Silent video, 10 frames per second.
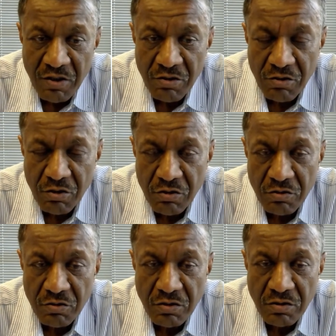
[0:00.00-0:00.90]
So,
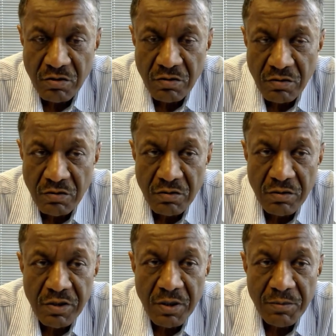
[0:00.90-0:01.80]

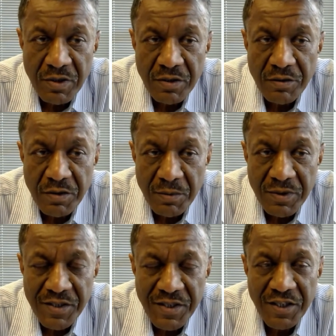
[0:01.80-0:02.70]
some, so
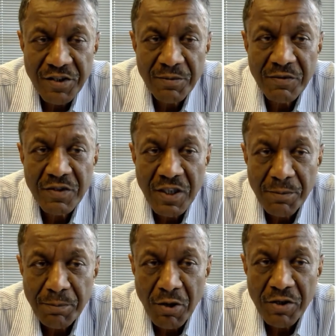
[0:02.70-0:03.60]
these are some of the
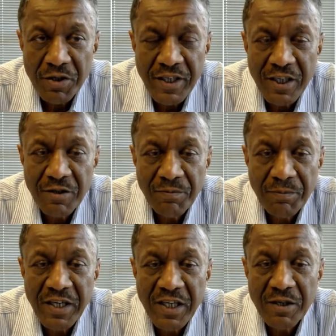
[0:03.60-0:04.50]
important
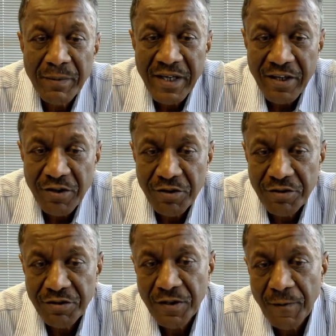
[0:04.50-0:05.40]

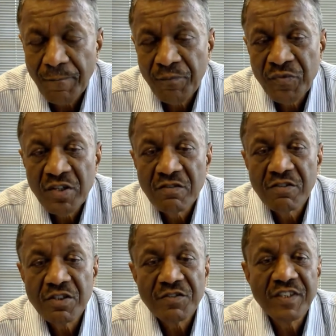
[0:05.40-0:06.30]
parameters
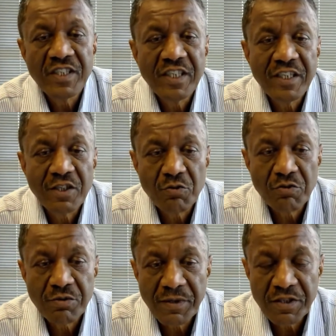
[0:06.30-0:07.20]
which we need to
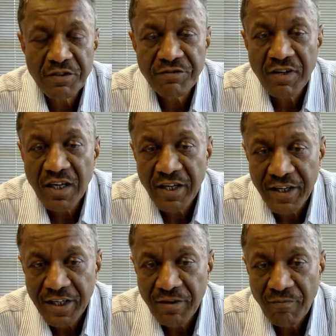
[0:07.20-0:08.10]

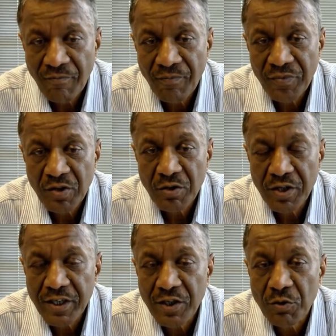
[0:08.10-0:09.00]
specify or
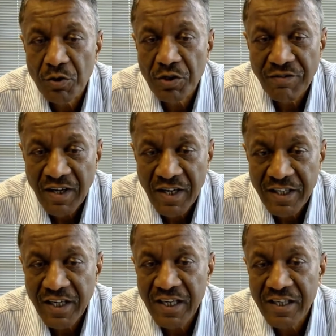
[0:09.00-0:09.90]
need to
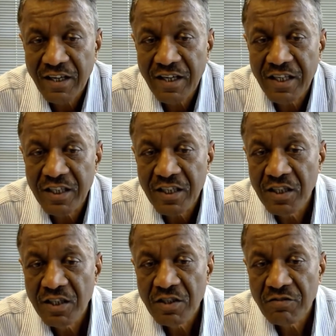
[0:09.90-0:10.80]
define clearly
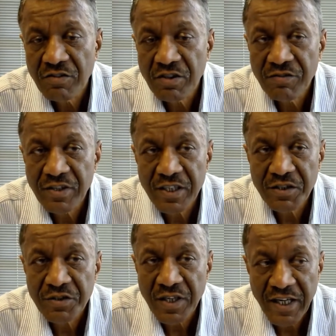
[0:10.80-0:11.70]
when we are
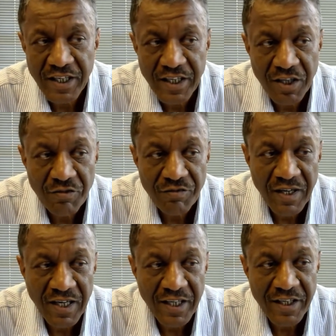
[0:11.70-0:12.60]
designing
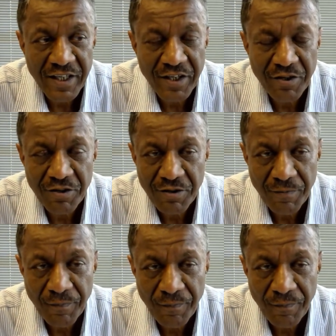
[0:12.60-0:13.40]
fire heaters.